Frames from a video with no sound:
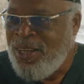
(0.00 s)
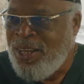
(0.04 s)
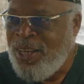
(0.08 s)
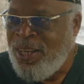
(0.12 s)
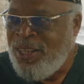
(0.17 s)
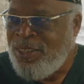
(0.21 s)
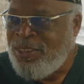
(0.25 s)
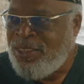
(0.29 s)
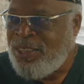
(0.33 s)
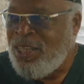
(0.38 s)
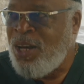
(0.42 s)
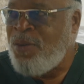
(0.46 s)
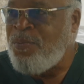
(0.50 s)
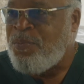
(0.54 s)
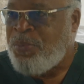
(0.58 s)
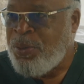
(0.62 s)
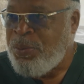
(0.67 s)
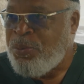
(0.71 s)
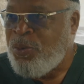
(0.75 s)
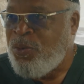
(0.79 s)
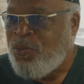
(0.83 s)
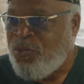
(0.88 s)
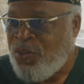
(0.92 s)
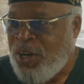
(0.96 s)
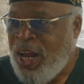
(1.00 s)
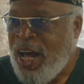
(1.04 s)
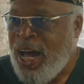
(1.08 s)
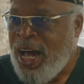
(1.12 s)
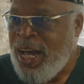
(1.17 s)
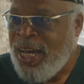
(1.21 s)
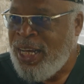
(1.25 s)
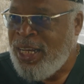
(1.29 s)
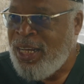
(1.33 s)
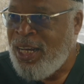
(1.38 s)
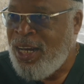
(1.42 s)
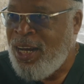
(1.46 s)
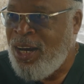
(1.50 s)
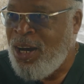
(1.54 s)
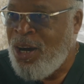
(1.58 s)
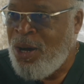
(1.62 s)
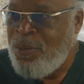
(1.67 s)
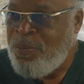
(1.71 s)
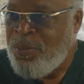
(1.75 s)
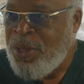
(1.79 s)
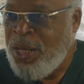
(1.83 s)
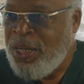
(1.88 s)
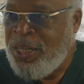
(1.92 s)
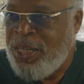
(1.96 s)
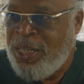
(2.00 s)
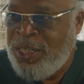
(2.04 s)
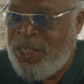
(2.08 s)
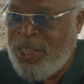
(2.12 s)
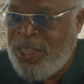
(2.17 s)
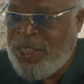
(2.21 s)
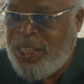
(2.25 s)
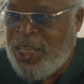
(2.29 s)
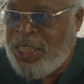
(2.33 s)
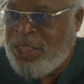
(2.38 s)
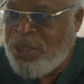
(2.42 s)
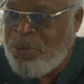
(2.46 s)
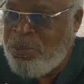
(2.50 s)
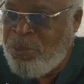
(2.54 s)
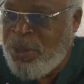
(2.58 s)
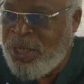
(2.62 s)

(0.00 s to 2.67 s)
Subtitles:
And some people fly up, and then they take the